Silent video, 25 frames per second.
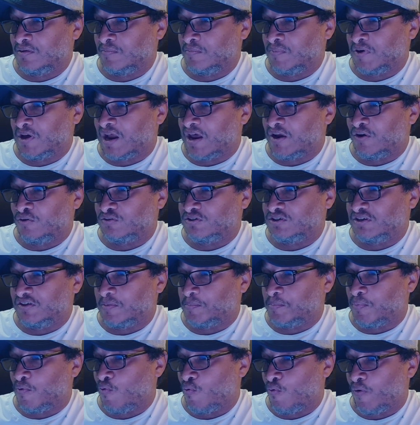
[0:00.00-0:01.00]
But I don't see
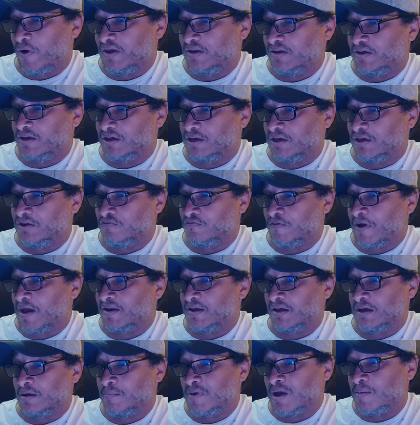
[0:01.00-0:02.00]
the point in
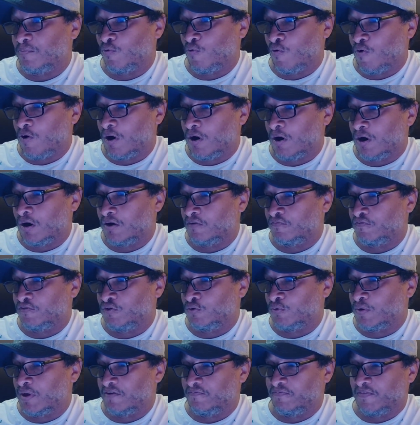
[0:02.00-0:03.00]
writing a memoir if
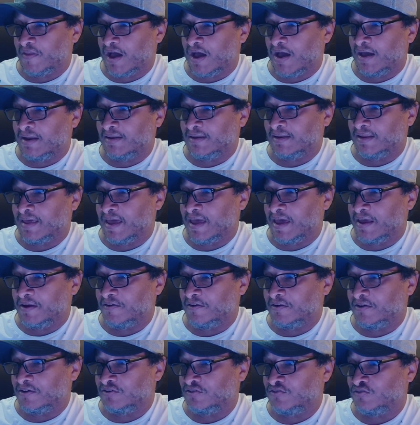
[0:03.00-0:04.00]
you have not led
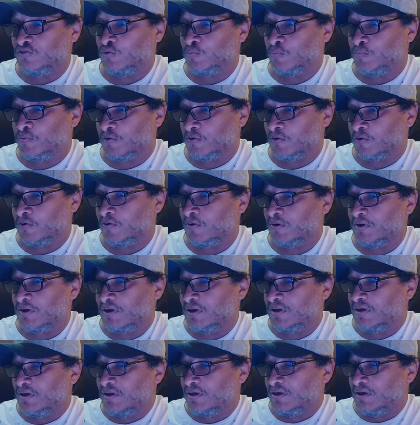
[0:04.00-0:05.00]
a super
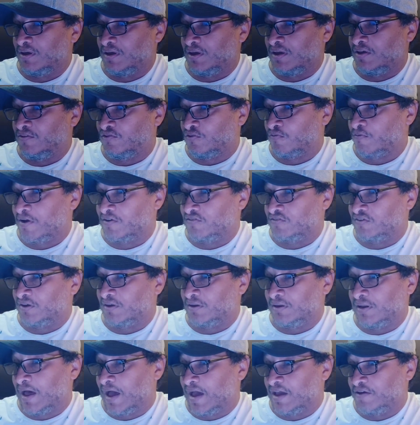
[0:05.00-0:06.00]

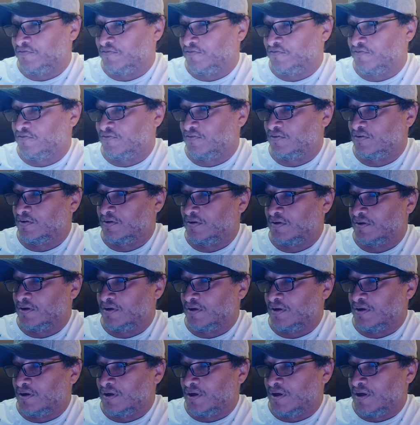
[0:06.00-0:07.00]
interesting life.
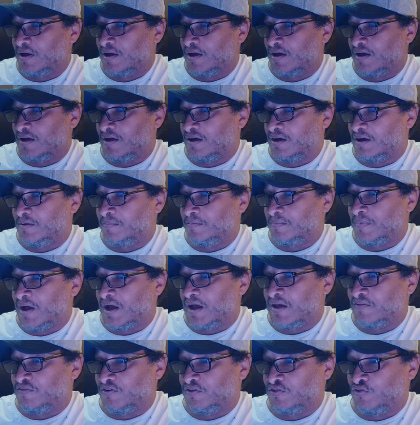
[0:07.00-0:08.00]

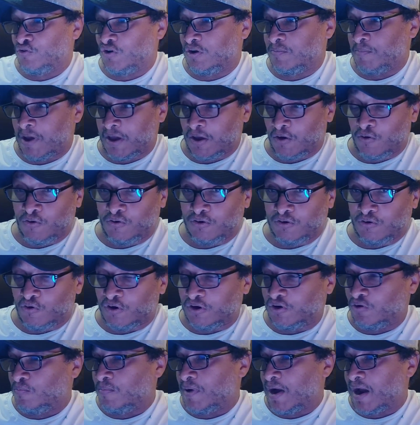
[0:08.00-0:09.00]
I've enjoyed my own
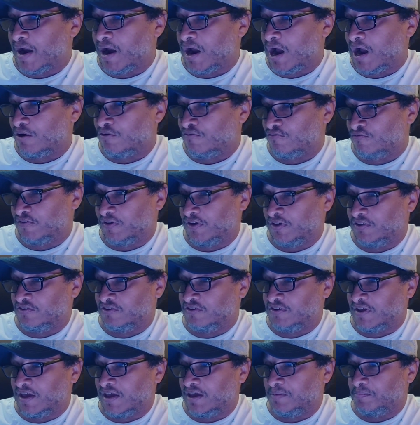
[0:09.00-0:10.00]
autobiography
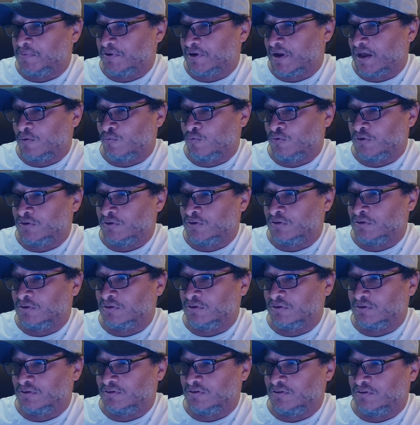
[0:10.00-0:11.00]
to date, but I
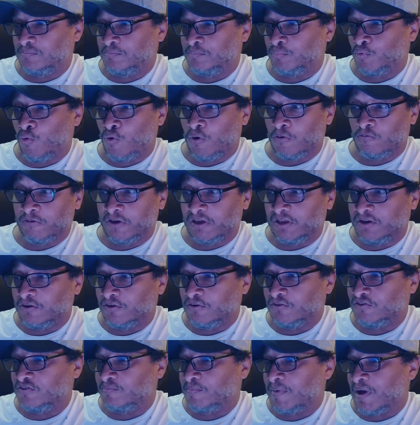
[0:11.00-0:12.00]
wouldn't bore
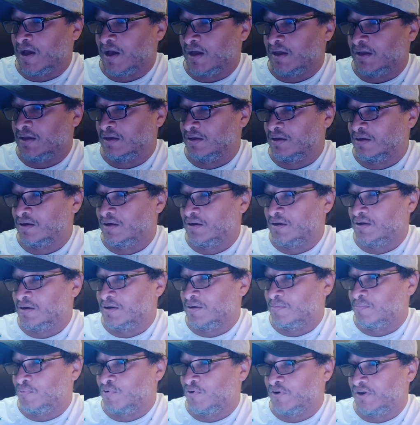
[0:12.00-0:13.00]
readers by
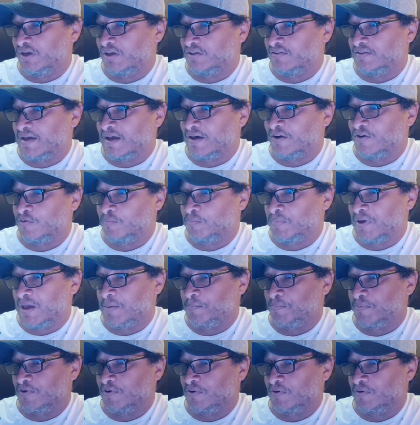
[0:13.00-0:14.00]
putting it down on
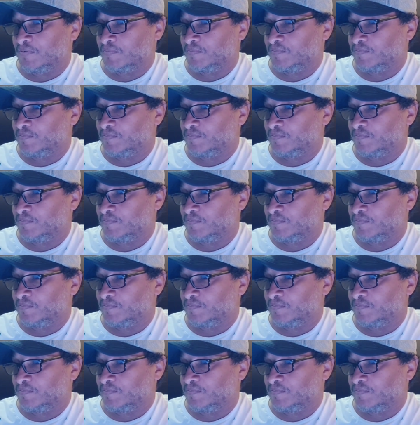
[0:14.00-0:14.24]
paper.